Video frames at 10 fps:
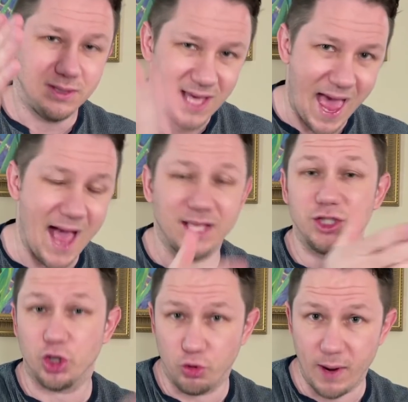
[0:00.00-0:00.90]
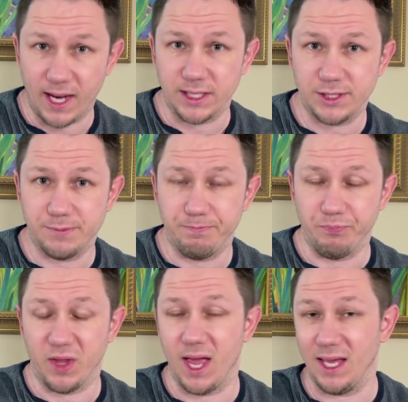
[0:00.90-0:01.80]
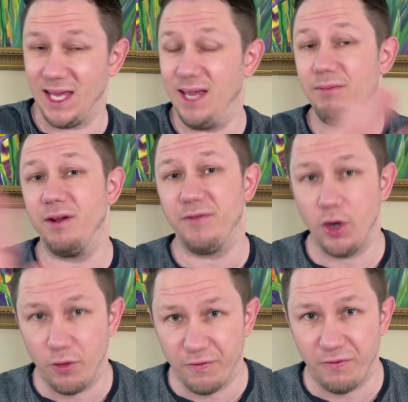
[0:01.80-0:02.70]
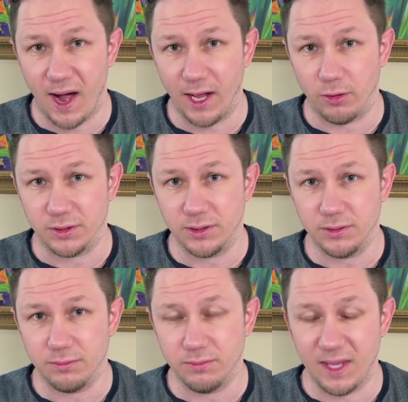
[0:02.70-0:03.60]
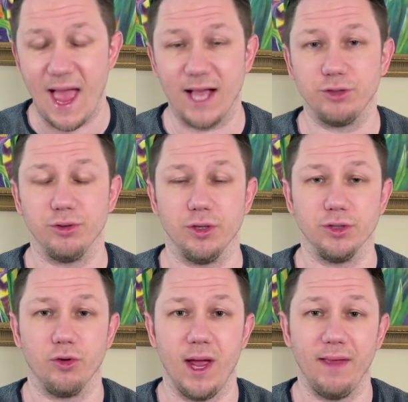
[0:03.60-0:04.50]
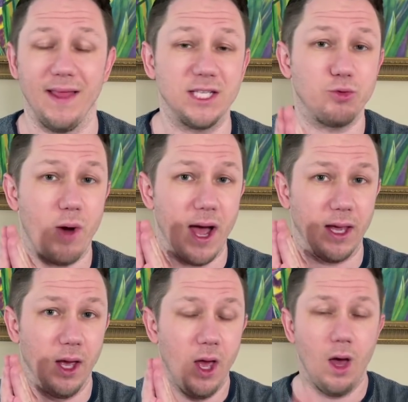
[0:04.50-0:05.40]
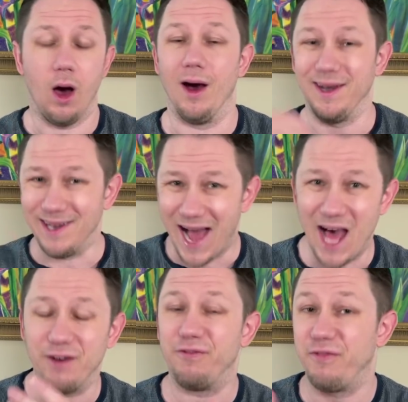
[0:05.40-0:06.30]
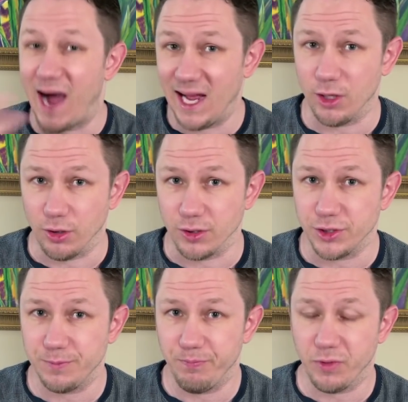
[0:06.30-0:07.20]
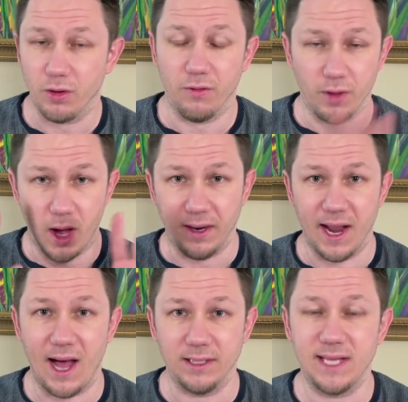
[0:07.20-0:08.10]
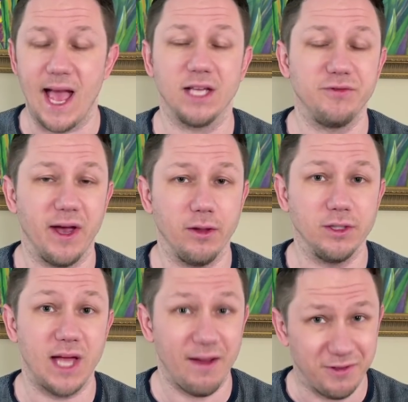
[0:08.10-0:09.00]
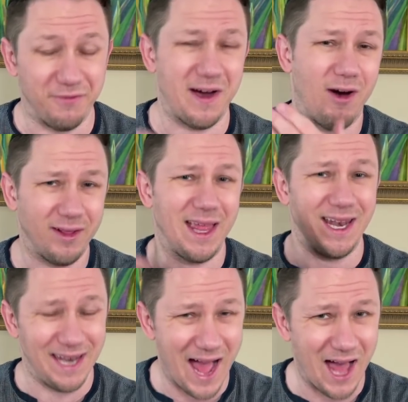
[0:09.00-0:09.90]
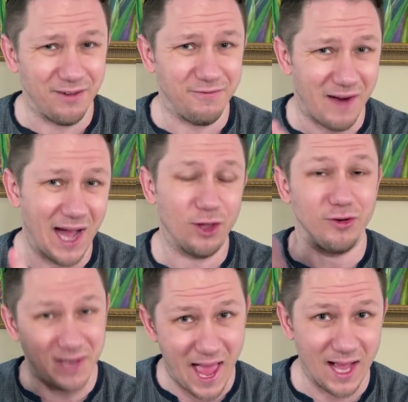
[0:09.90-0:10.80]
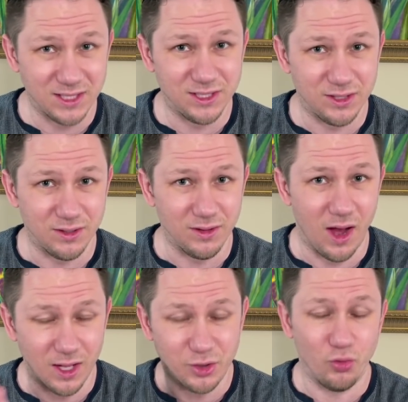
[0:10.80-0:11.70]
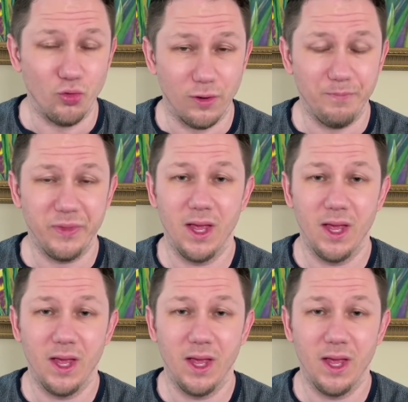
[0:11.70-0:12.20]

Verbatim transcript: tax credits, okay, even if you don't file tax returns, okay? And that's why uh, non filers, uh, non tax filers, have to file out that non filer tax uh, tool.